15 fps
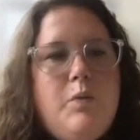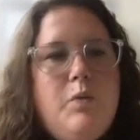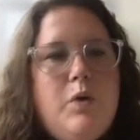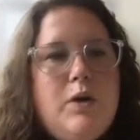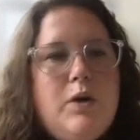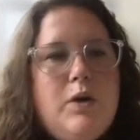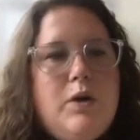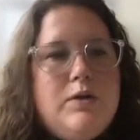you
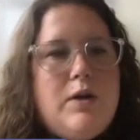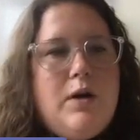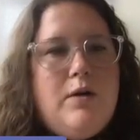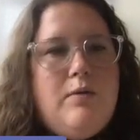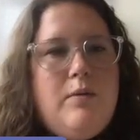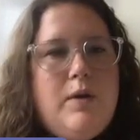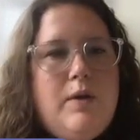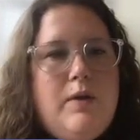could start
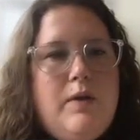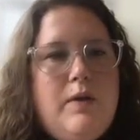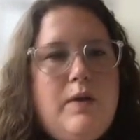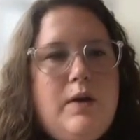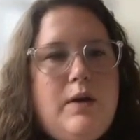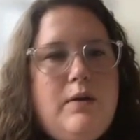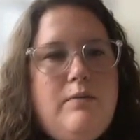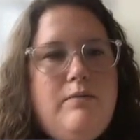with
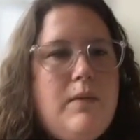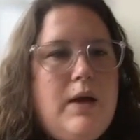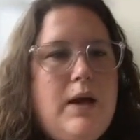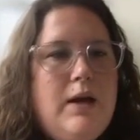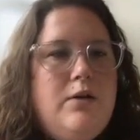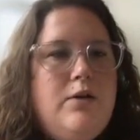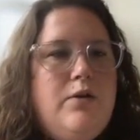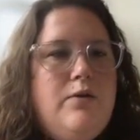the
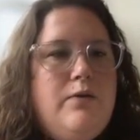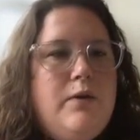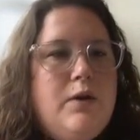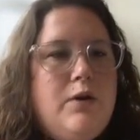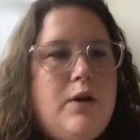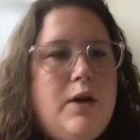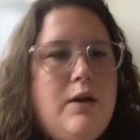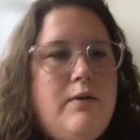
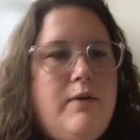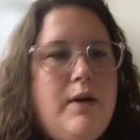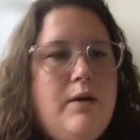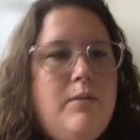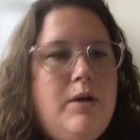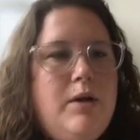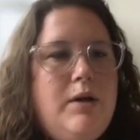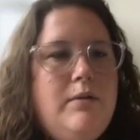Adenoviridae
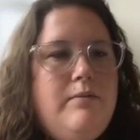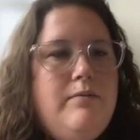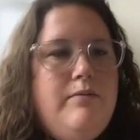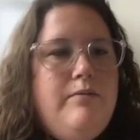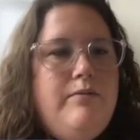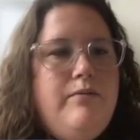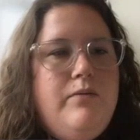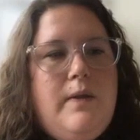family.
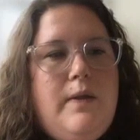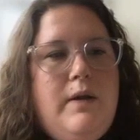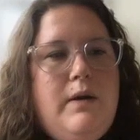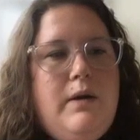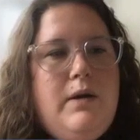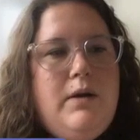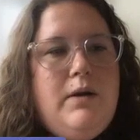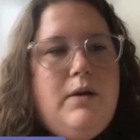
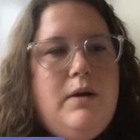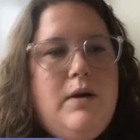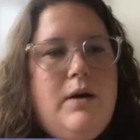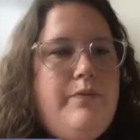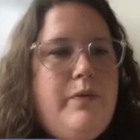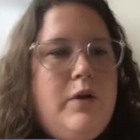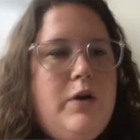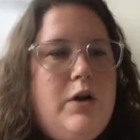Then
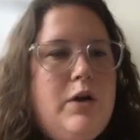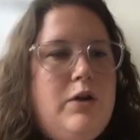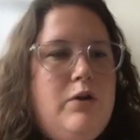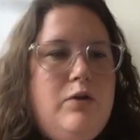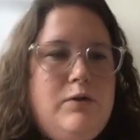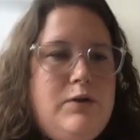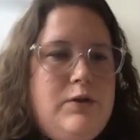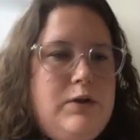you can
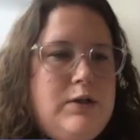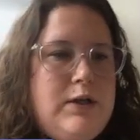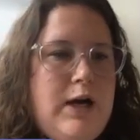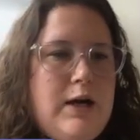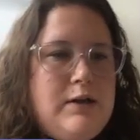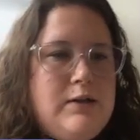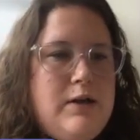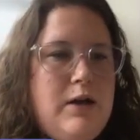use the
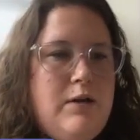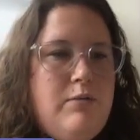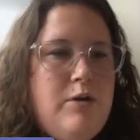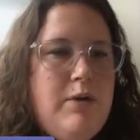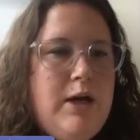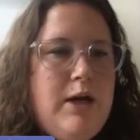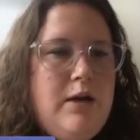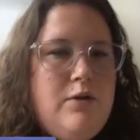taxonomy
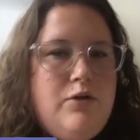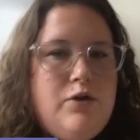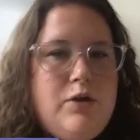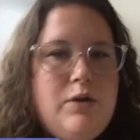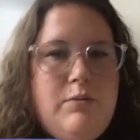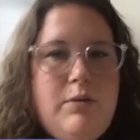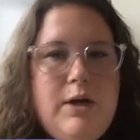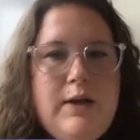page to
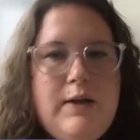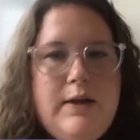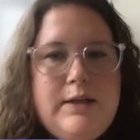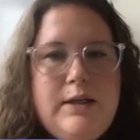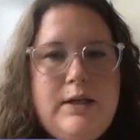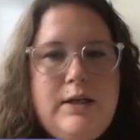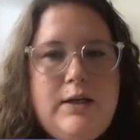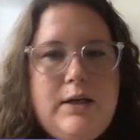break that
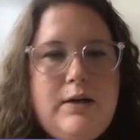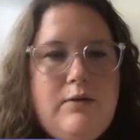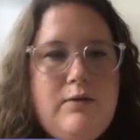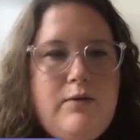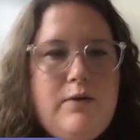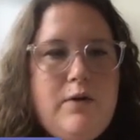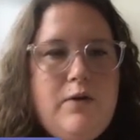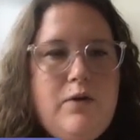data down
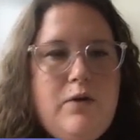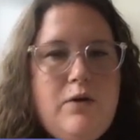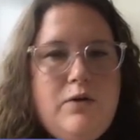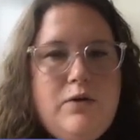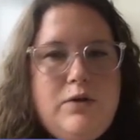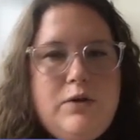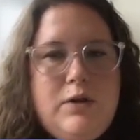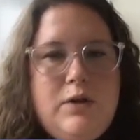further.
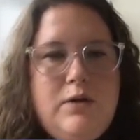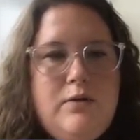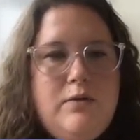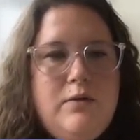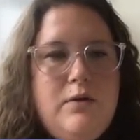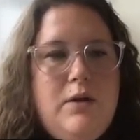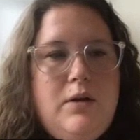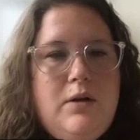So
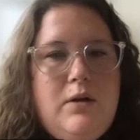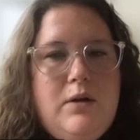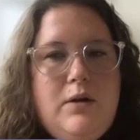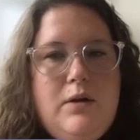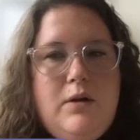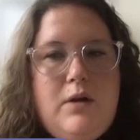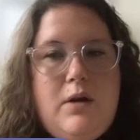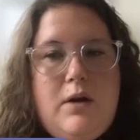
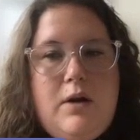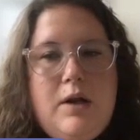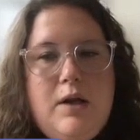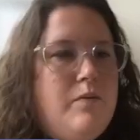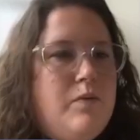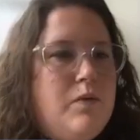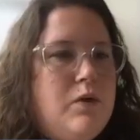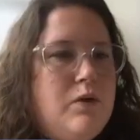could
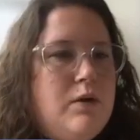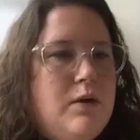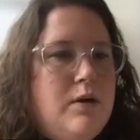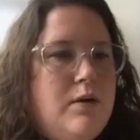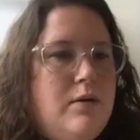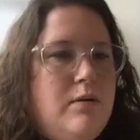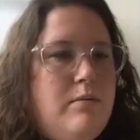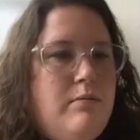do
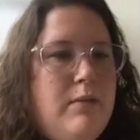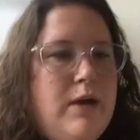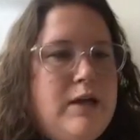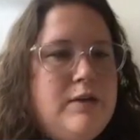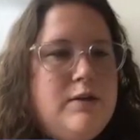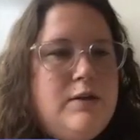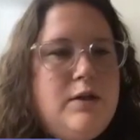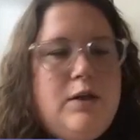the
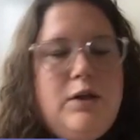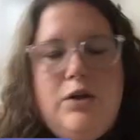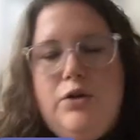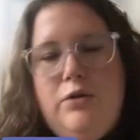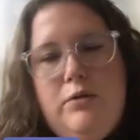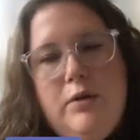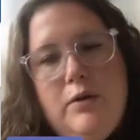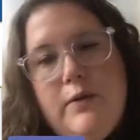
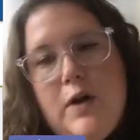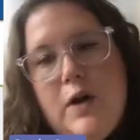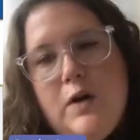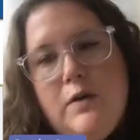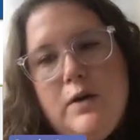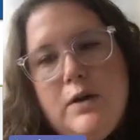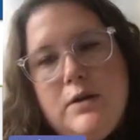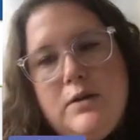
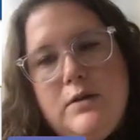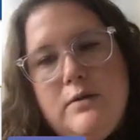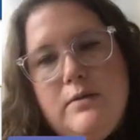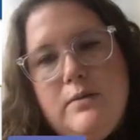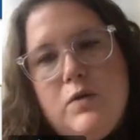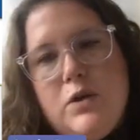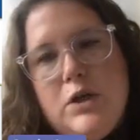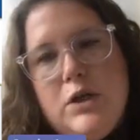mastodonvirus
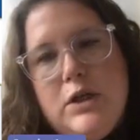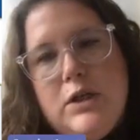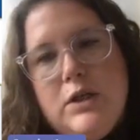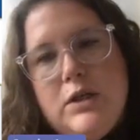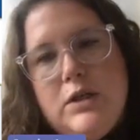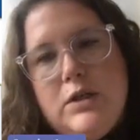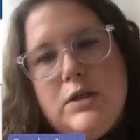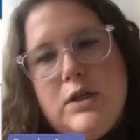
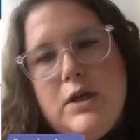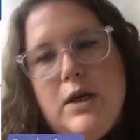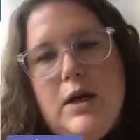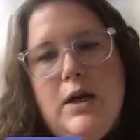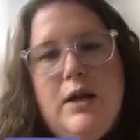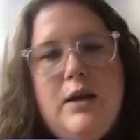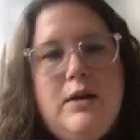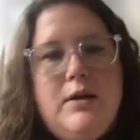genus,
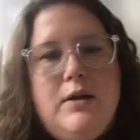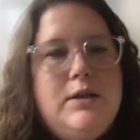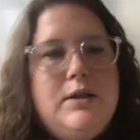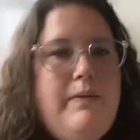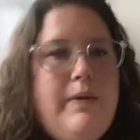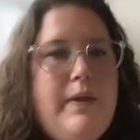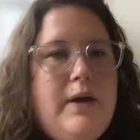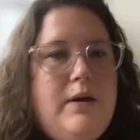and
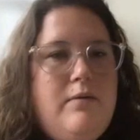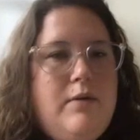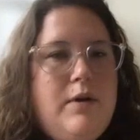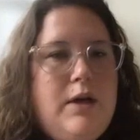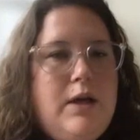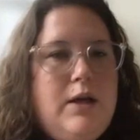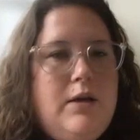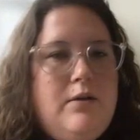then we
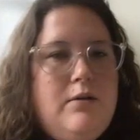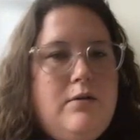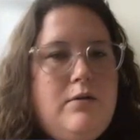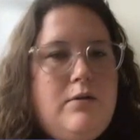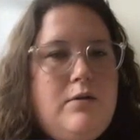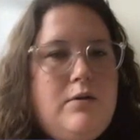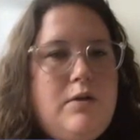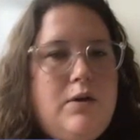get
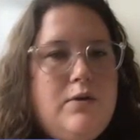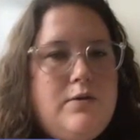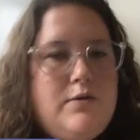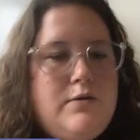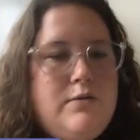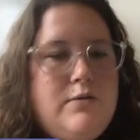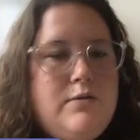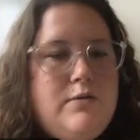those
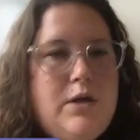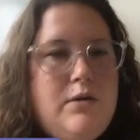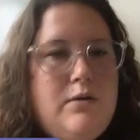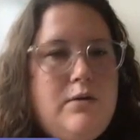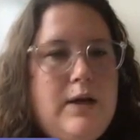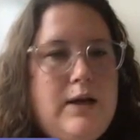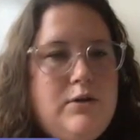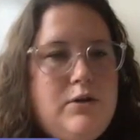
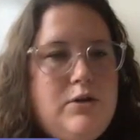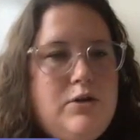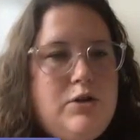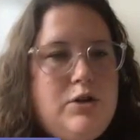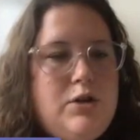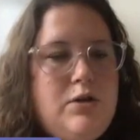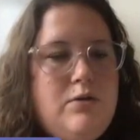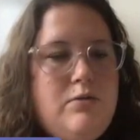
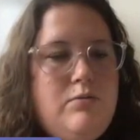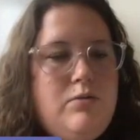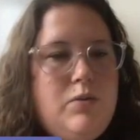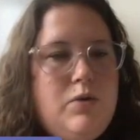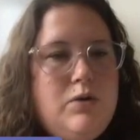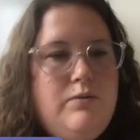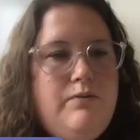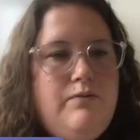22,000
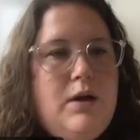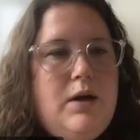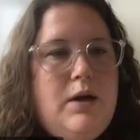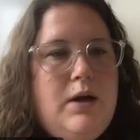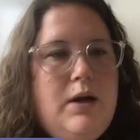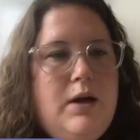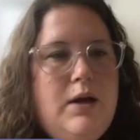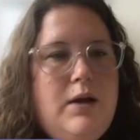genomes.
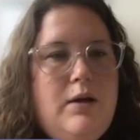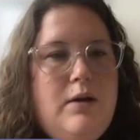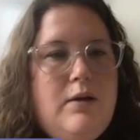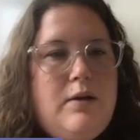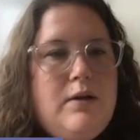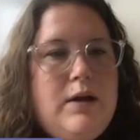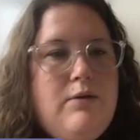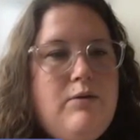And
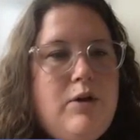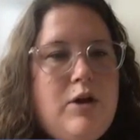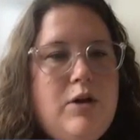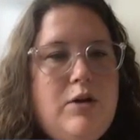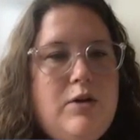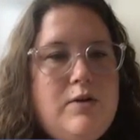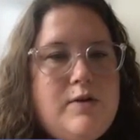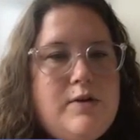now we could
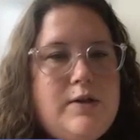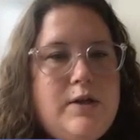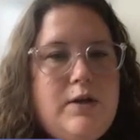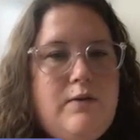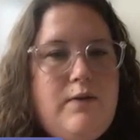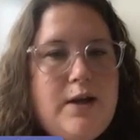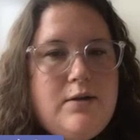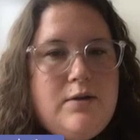use the
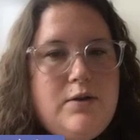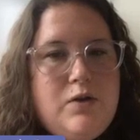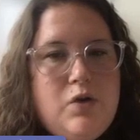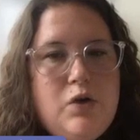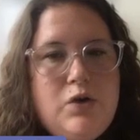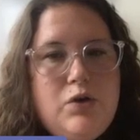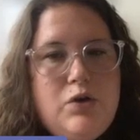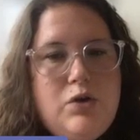advanced
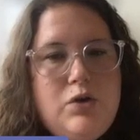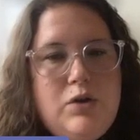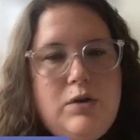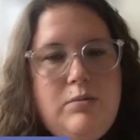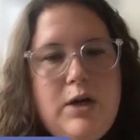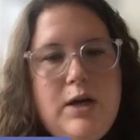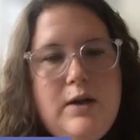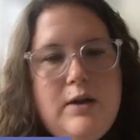search to
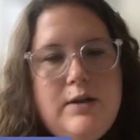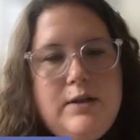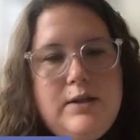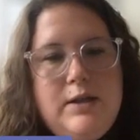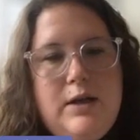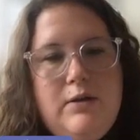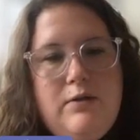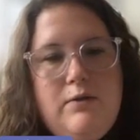break this
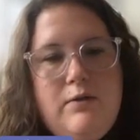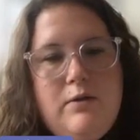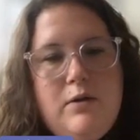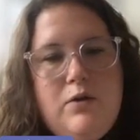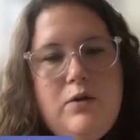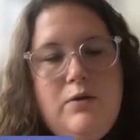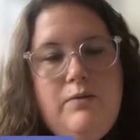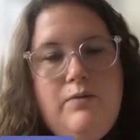down
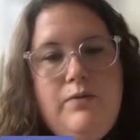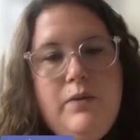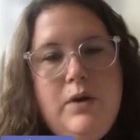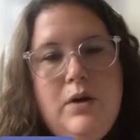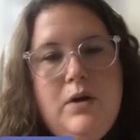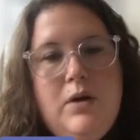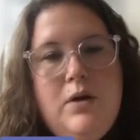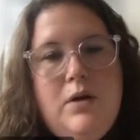further.
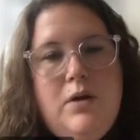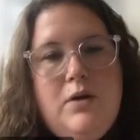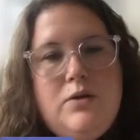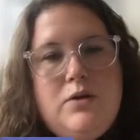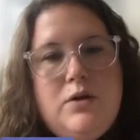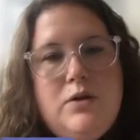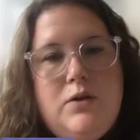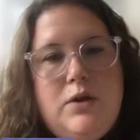
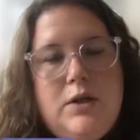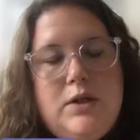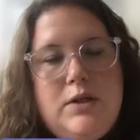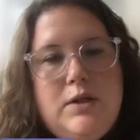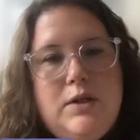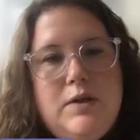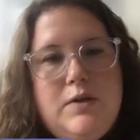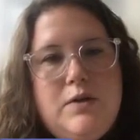So this
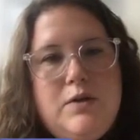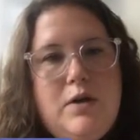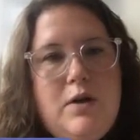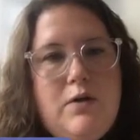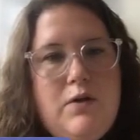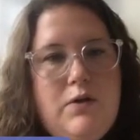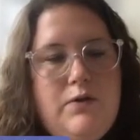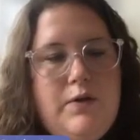is
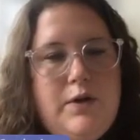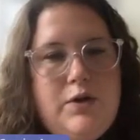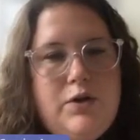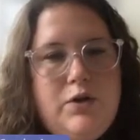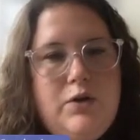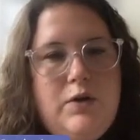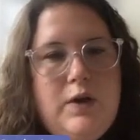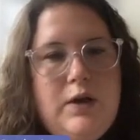another
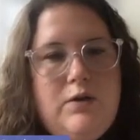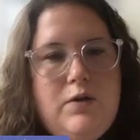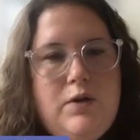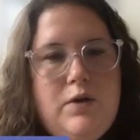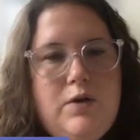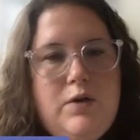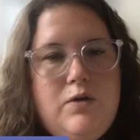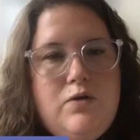feature that you can
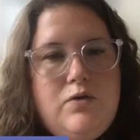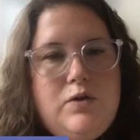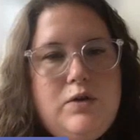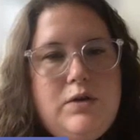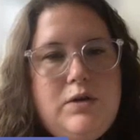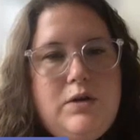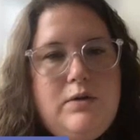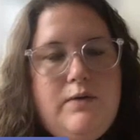use
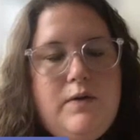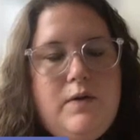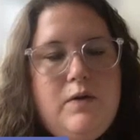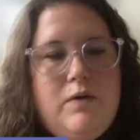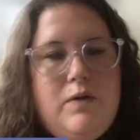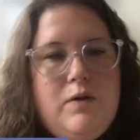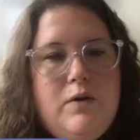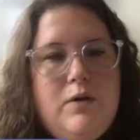to
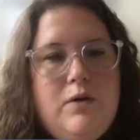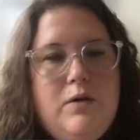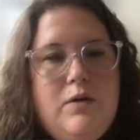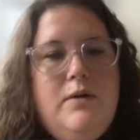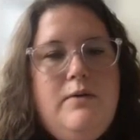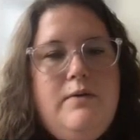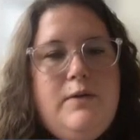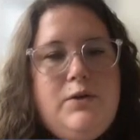further
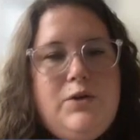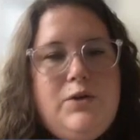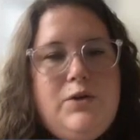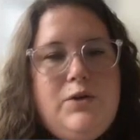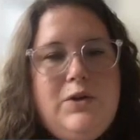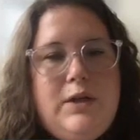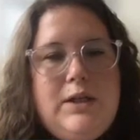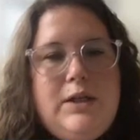filter the
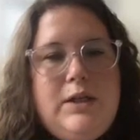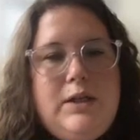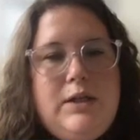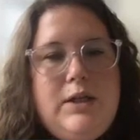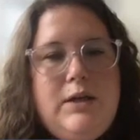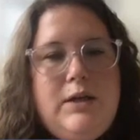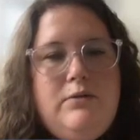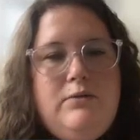data
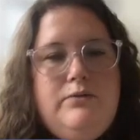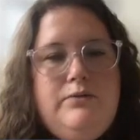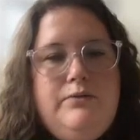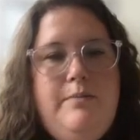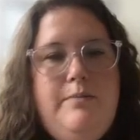down.